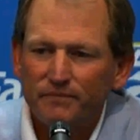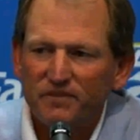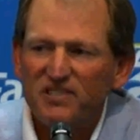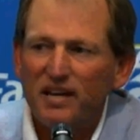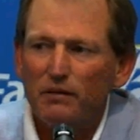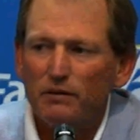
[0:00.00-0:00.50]

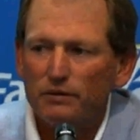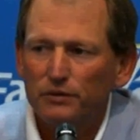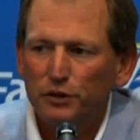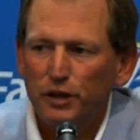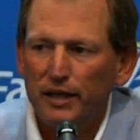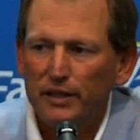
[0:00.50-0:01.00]
Subtle
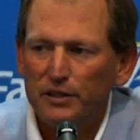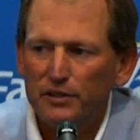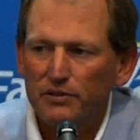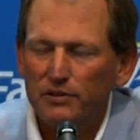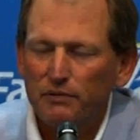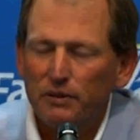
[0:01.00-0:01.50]

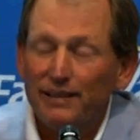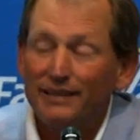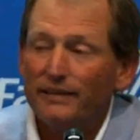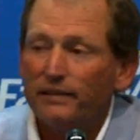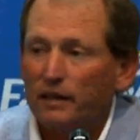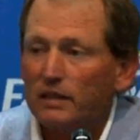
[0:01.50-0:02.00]
changes. It
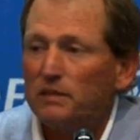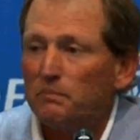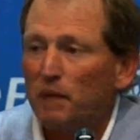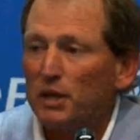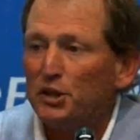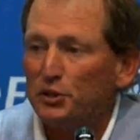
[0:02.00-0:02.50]
really isn't
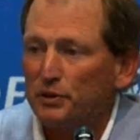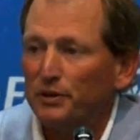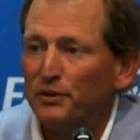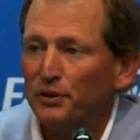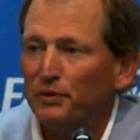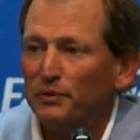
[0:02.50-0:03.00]
much you
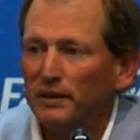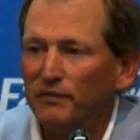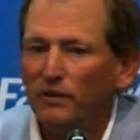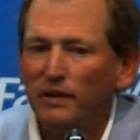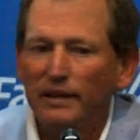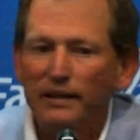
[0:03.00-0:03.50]
can do
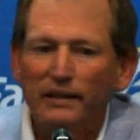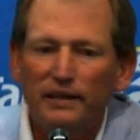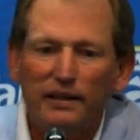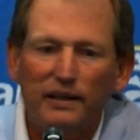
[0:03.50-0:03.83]
differently.